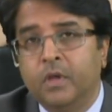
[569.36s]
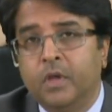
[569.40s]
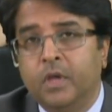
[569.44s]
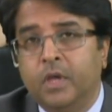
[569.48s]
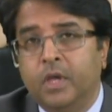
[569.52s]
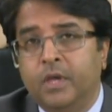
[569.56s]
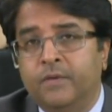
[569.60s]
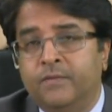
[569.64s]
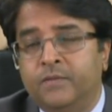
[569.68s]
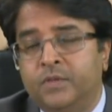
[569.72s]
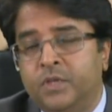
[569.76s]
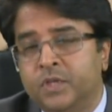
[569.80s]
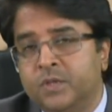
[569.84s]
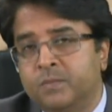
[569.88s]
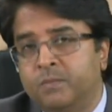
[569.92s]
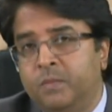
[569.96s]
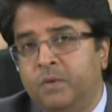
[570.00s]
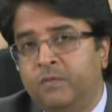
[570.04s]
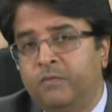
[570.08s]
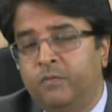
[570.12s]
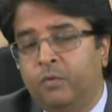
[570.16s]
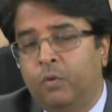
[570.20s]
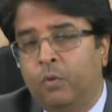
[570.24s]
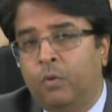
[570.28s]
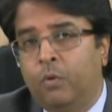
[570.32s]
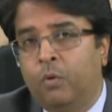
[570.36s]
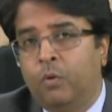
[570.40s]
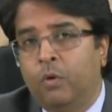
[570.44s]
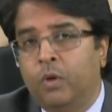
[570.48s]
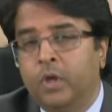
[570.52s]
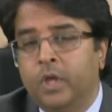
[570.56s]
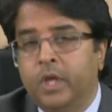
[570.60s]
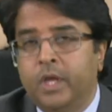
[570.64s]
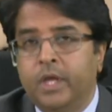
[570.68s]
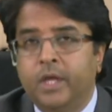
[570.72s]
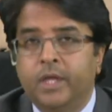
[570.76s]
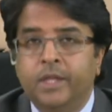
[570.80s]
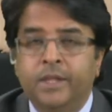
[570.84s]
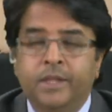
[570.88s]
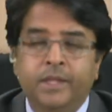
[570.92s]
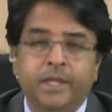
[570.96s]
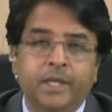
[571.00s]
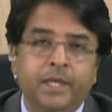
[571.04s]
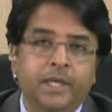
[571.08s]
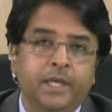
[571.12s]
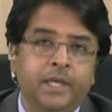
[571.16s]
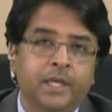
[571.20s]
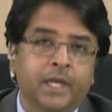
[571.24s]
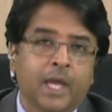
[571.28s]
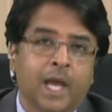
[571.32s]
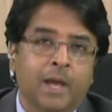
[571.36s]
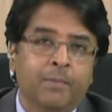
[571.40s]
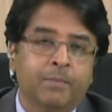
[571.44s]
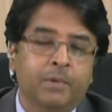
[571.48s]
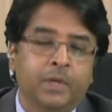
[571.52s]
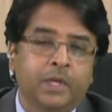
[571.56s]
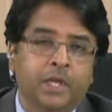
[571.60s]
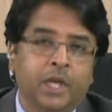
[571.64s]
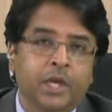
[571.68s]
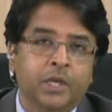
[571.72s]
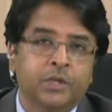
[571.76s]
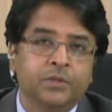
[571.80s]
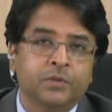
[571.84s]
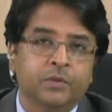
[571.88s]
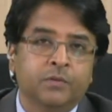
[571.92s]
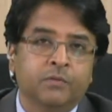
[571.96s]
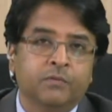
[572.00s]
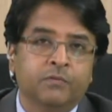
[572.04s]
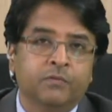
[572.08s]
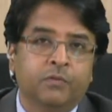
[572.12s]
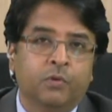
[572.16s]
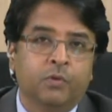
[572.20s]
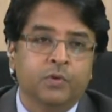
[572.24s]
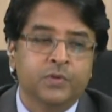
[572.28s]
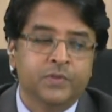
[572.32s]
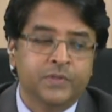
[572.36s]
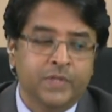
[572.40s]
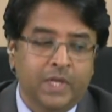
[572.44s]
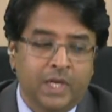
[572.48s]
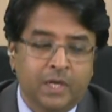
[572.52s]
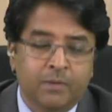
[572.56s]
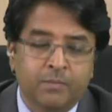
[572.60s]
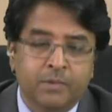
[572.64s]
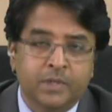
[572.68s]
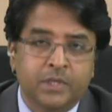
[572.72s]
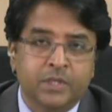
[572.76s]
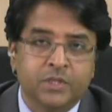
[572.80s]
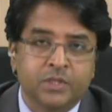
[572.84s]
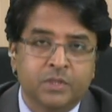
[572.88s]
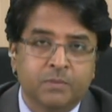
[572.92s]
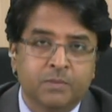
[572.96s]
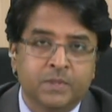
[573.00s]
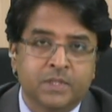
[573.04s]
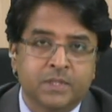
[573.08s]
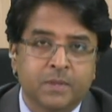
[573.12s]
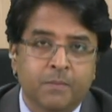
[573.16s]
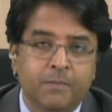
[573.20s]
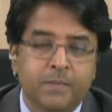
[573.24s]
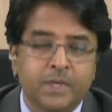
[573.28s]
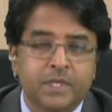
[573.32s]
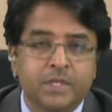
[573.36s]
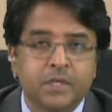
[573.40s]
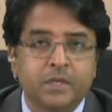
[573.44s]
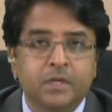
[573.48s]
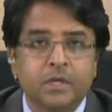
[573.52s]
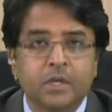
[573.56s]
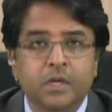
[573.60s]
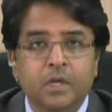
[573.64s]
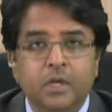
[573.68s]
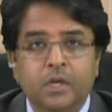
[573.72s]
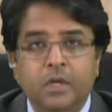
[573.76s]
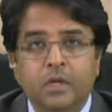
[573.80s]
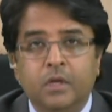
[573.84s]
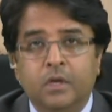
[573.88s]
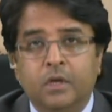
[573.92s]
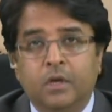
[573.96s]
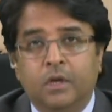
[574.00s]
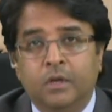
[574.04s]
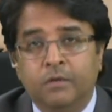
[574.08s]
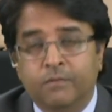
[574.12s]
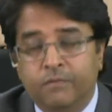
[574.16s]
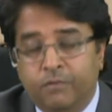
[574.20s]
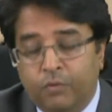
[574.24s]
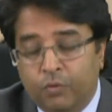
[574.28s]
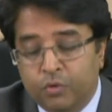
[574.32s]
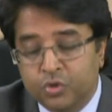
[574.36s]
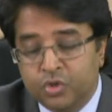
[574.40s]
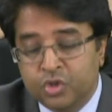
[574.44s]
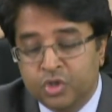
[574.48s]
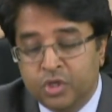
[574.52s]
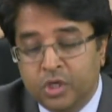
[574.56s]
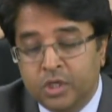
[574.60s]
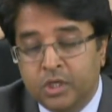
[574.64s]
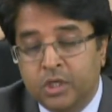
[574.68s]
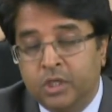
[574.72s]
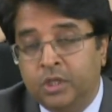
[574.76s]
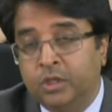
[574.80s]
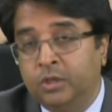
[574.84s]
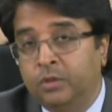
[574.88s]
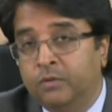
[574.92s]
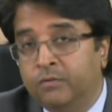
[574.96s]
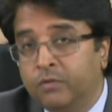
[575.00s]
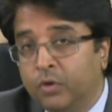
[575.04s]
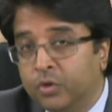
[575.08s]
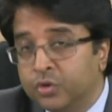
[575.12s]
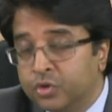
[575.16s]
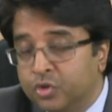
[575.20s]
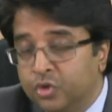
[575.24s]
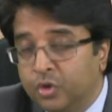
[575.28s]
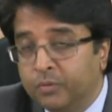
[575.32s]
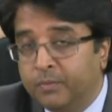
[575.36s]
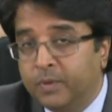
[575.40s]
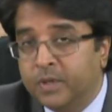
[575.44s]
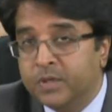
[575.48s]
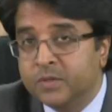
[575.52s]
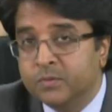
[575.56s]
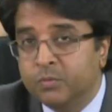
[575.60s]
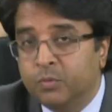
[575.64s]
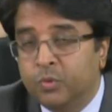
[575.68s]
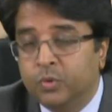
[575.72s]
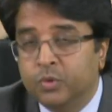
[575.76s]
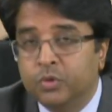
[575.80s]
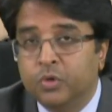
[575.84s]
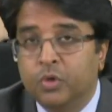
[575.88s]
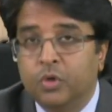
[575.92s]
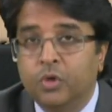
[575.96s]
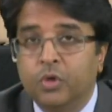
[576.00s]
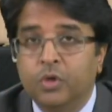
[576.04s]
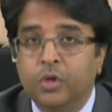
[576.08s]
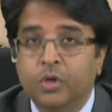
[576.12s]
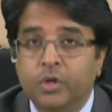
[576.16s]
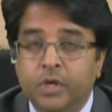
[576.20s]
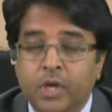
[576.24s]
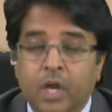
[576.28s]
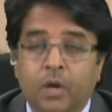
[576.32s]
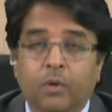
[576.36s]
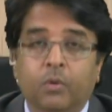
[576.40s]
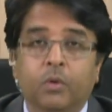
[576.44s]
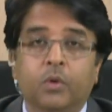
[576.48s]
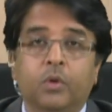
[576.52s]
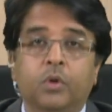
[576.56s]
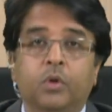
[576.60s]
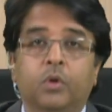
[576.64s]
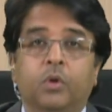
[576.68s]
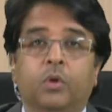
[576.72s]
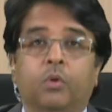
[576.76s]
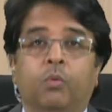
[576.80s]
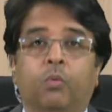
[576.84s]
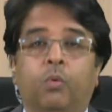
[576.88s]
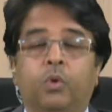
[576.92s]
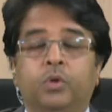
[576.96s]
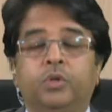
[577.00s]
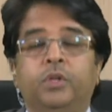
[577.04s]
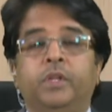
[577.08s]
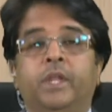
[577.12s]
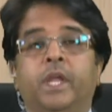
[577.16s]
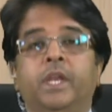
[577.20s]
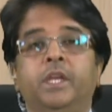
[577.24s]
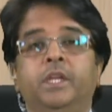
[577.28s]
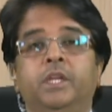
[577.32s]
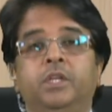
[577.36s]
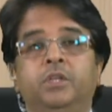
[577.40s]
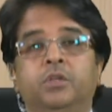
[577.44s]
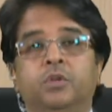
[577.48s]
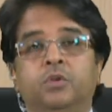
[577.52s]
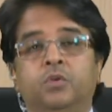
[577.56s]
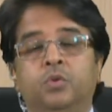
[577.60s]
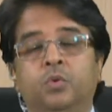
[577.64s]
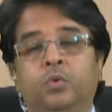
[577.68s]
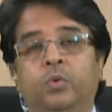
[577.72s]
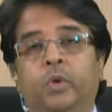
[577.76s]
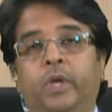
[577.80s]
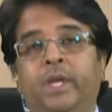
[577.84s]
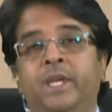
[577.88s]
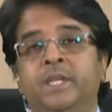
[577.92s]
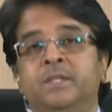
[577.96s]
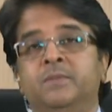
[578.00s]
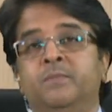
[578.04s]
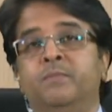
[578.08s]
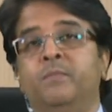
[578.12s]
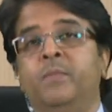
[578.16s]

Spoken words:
if just before the application for settlement is to be submitted, unfortunately, you've lost your passport. Now, what you then need to do is